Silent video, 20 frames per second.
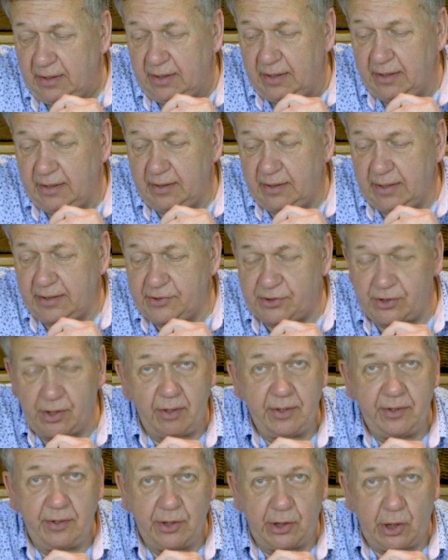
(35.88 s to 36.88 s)
and
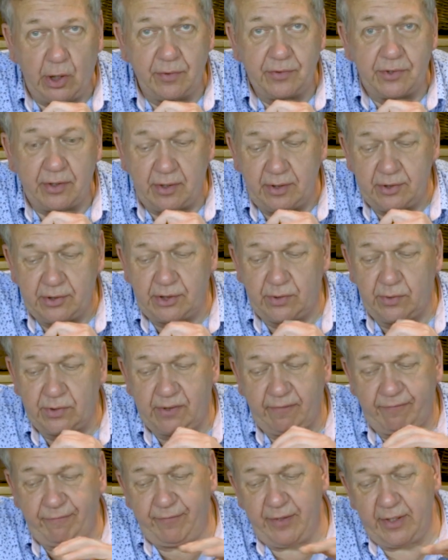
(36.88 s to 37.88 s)
certainly on the continent. So
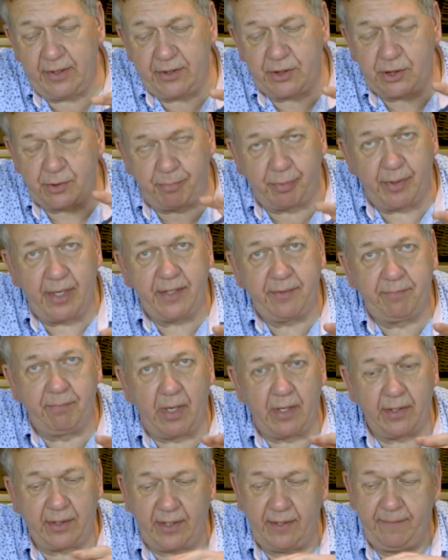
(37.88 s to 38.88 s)
it's a fairly spread
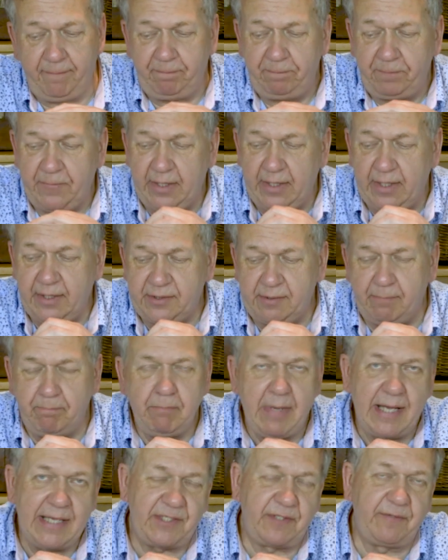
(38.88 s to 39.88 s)
market. It has a
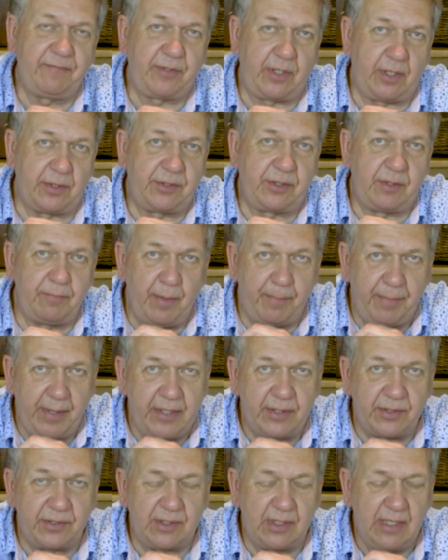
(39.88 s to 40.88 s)
massive customer
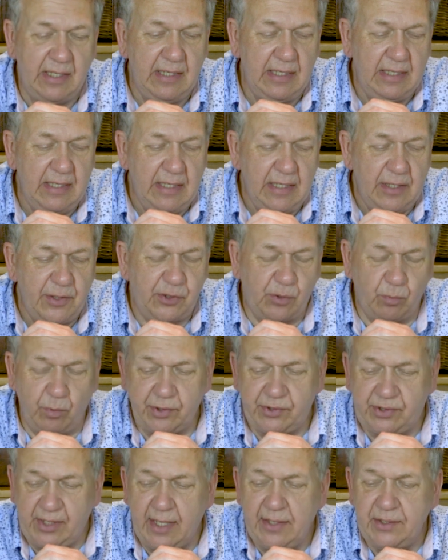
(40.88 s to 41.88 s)
base. So
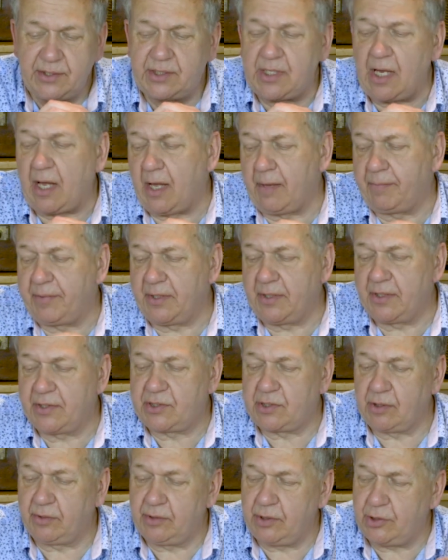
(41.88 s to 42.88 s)
what tends to happen
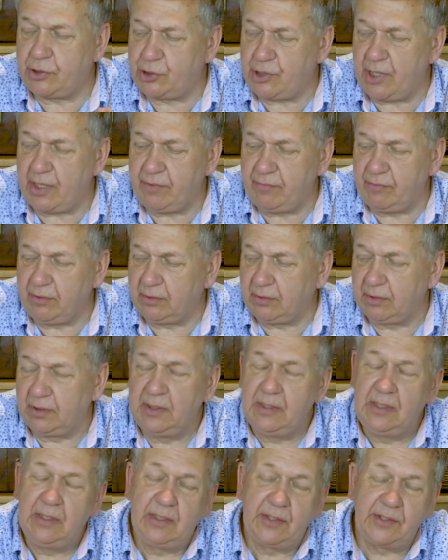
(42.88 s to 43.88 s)
is on the general
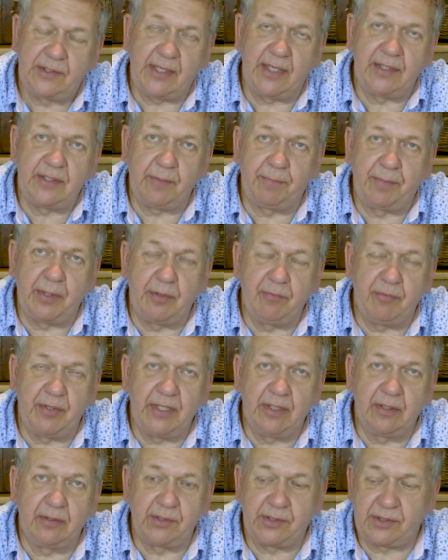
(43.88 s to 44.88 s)
centre pin
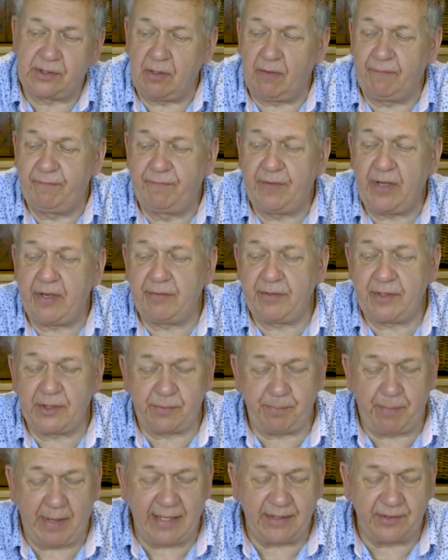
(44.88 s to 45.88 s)
reels of
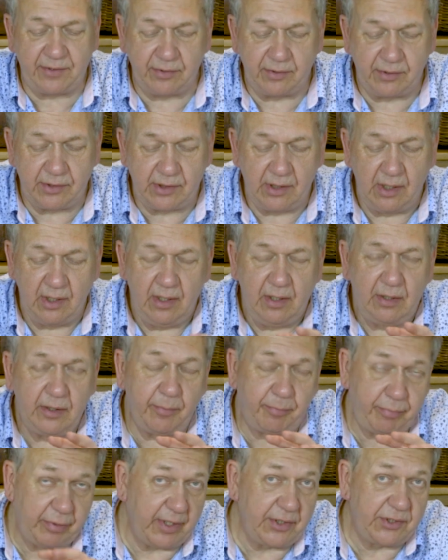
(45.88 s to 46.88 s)
various patterns, the
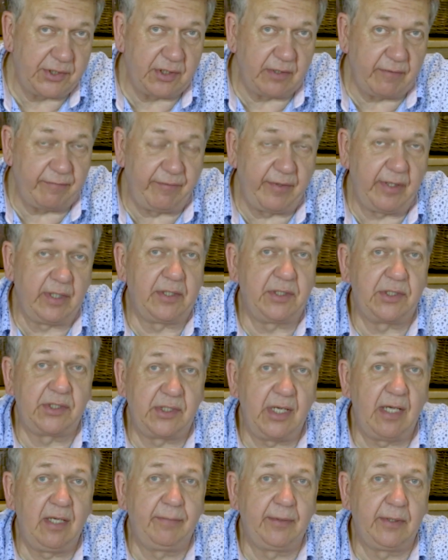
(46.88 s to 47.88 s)
prices are fairly
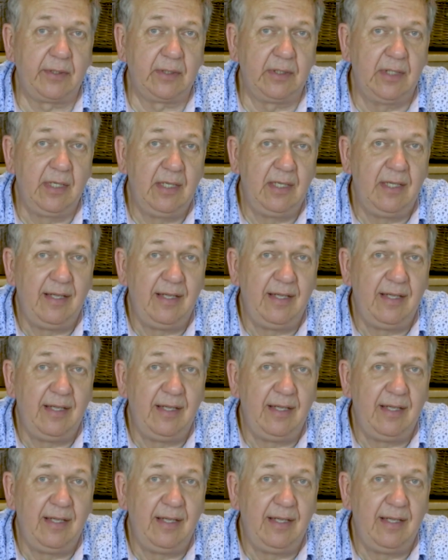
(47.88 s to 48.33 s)
stable.